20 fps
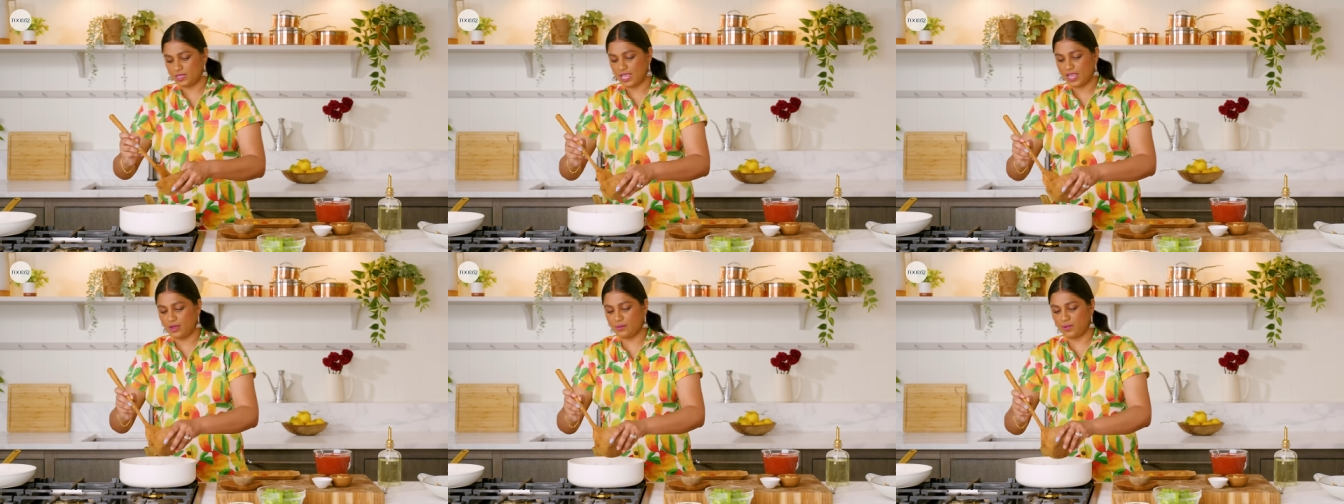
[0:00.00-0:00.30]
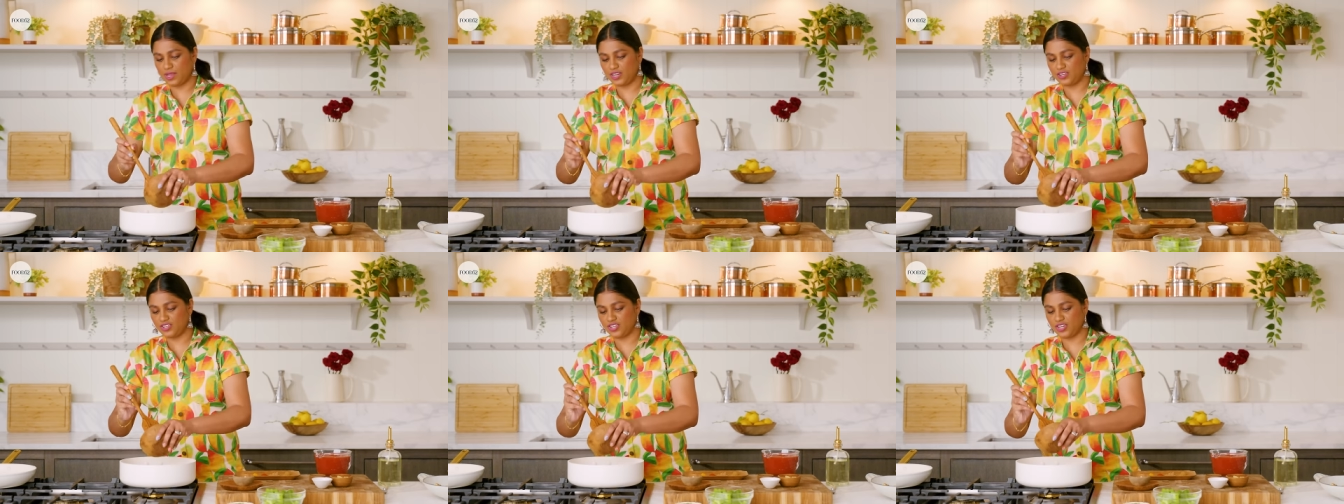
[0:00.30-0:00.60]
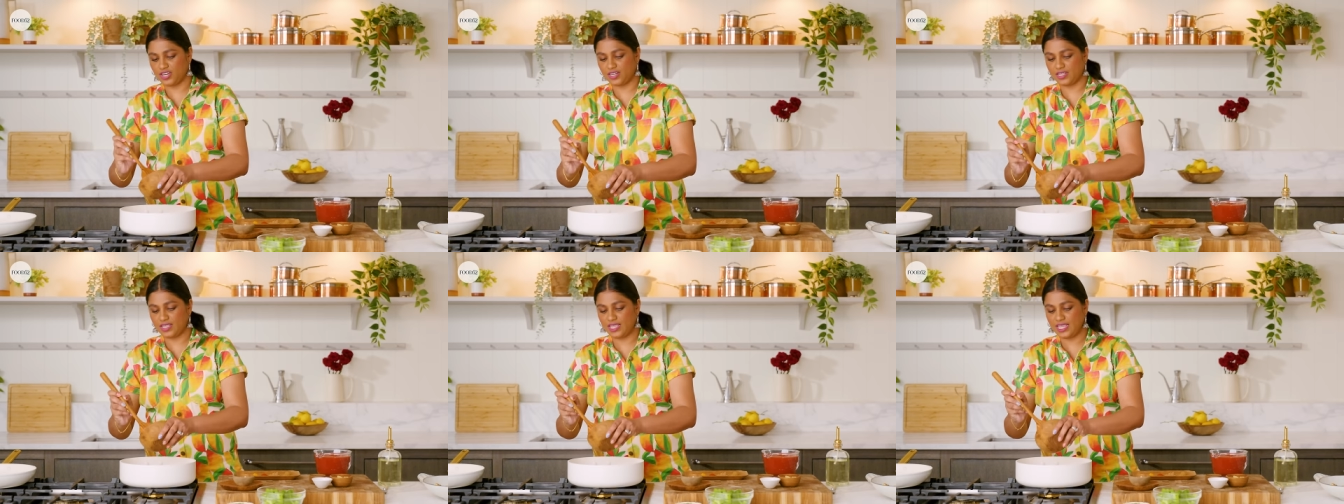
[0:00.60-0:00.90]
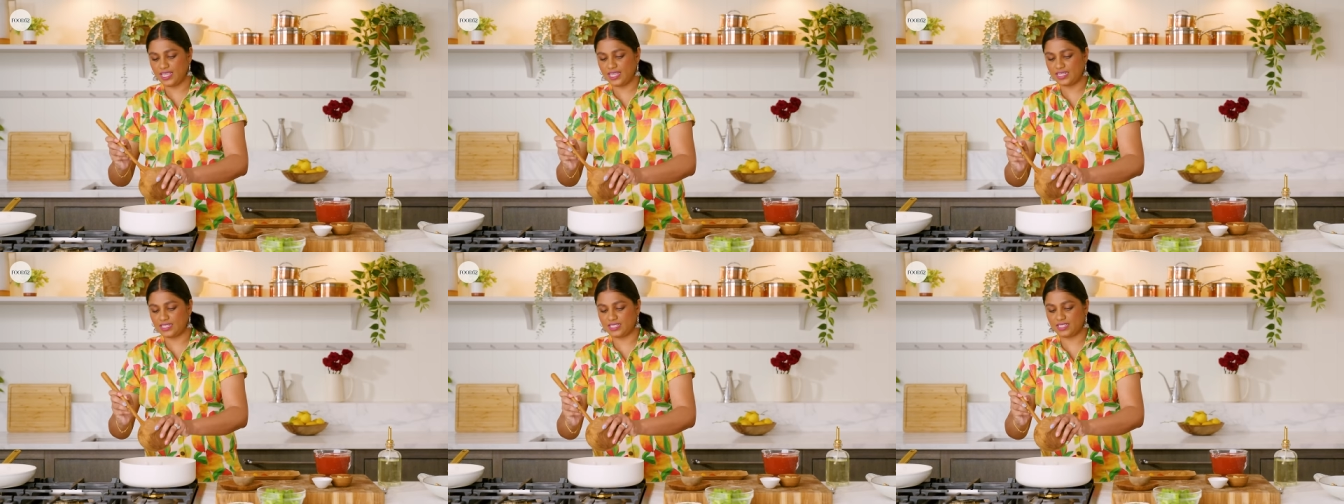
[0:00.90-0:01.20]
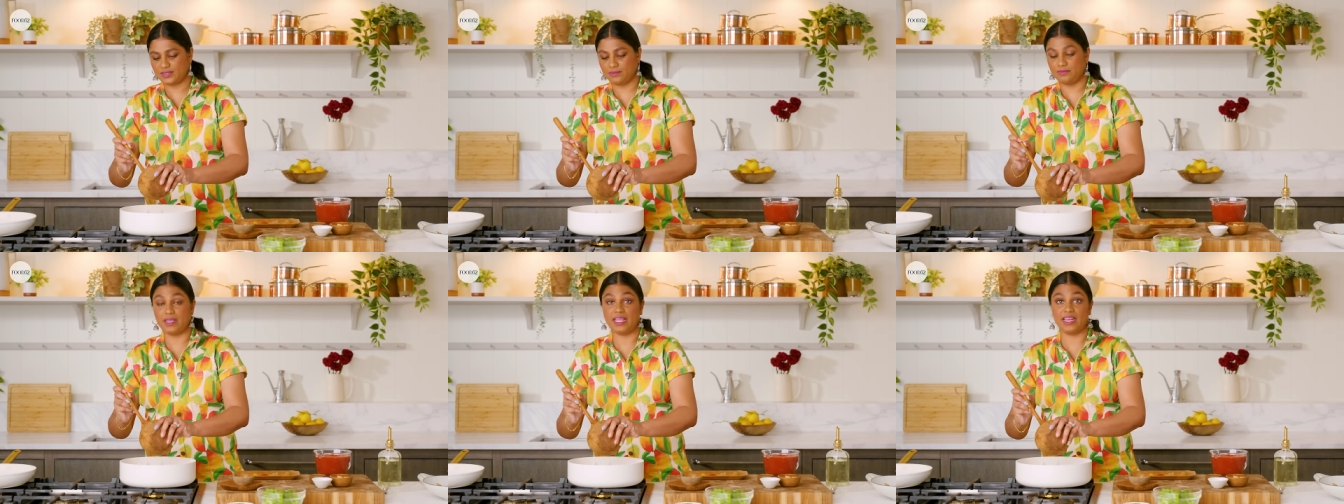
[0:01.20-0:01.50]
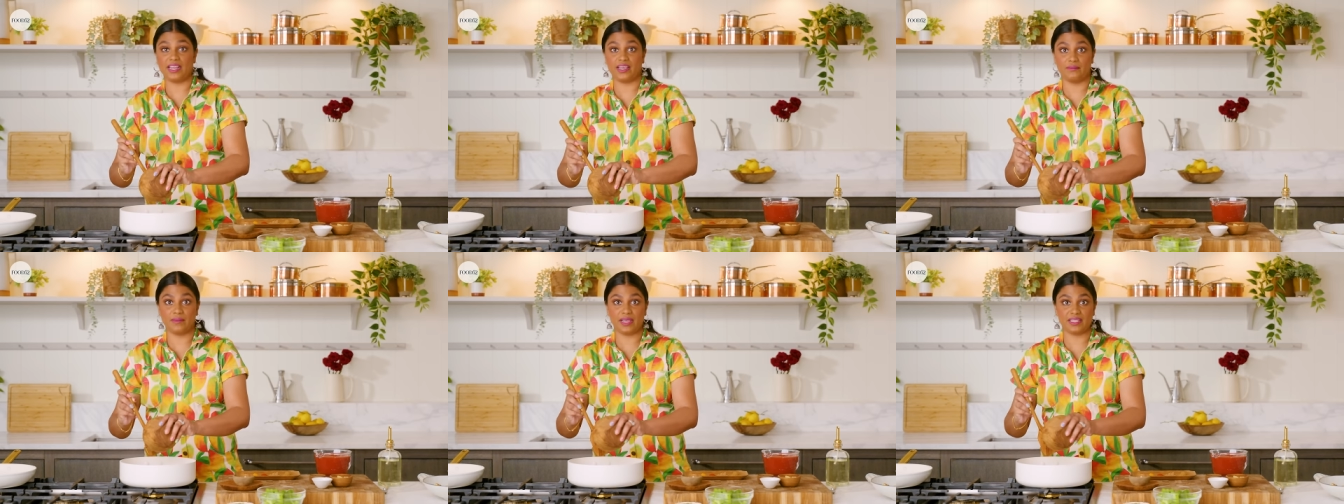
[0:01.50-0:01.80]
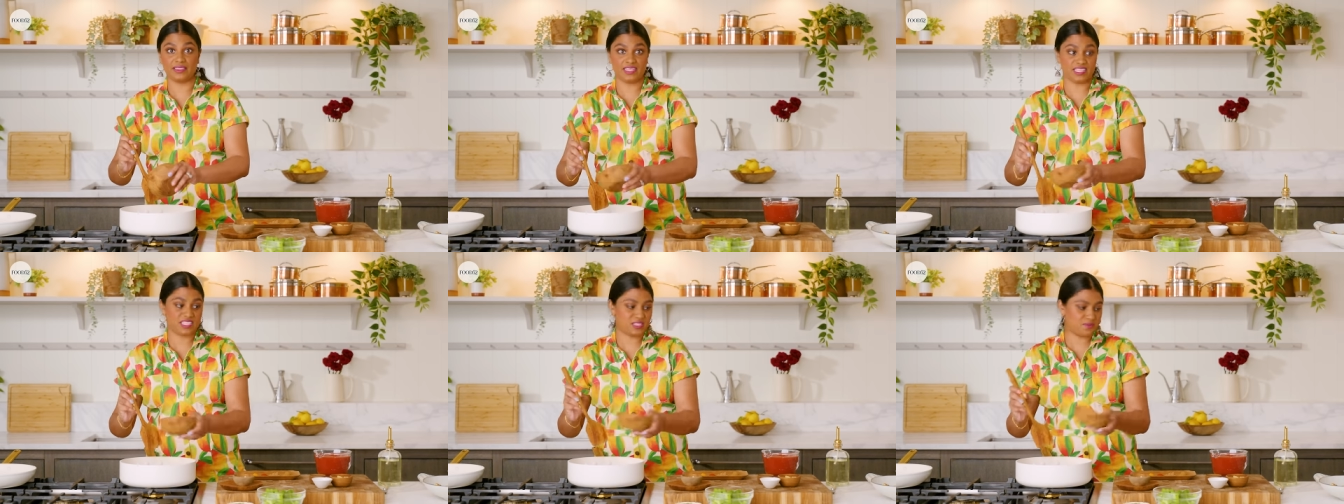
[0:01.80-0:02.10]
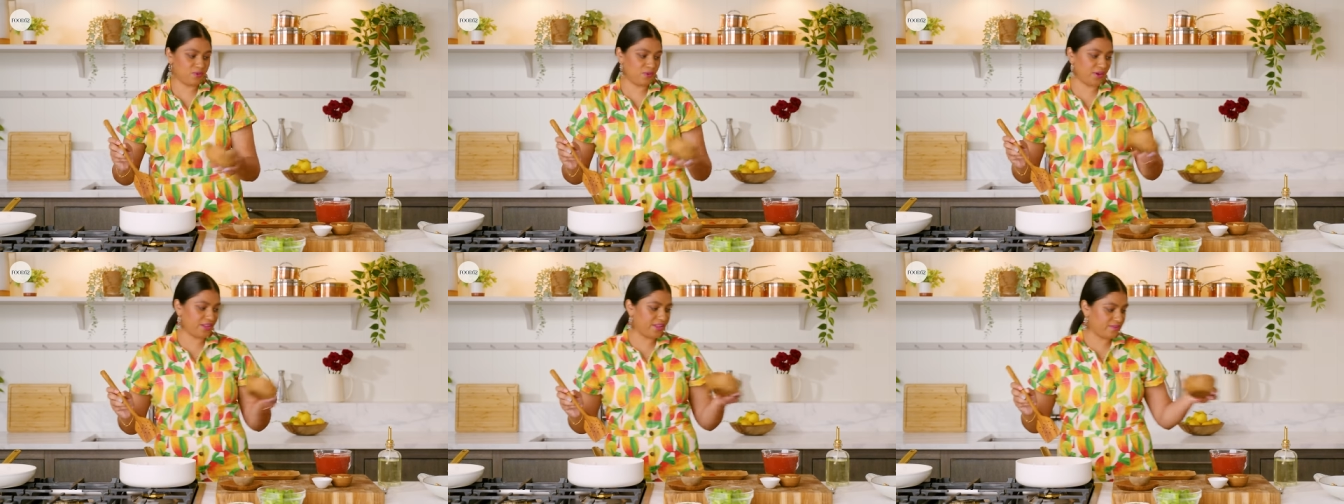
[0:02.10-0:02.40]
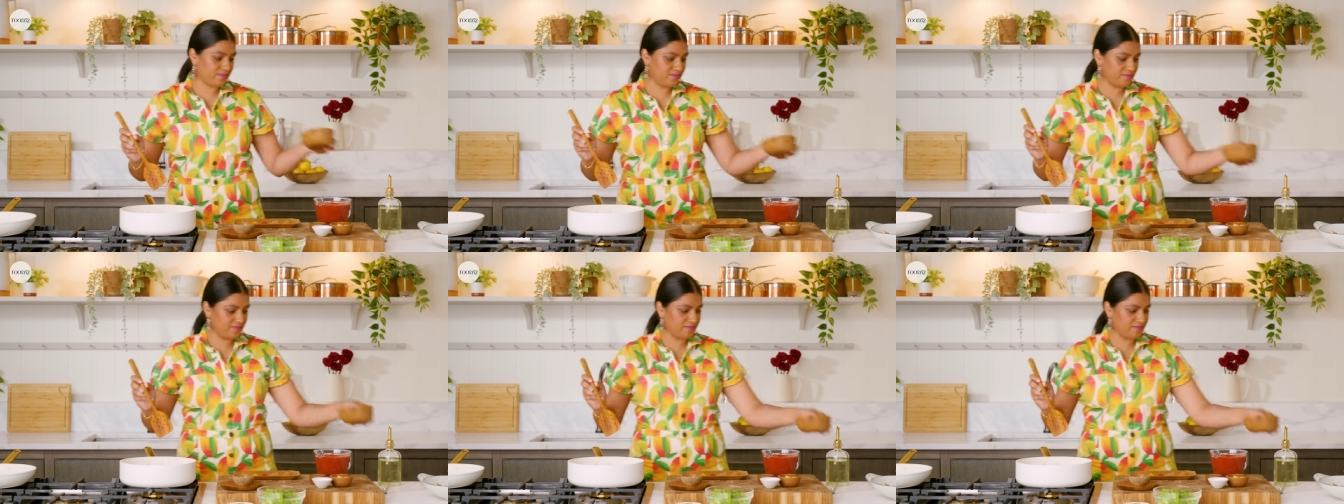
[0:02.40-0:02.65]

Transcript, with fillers: And we can turn the heat to medium at this point.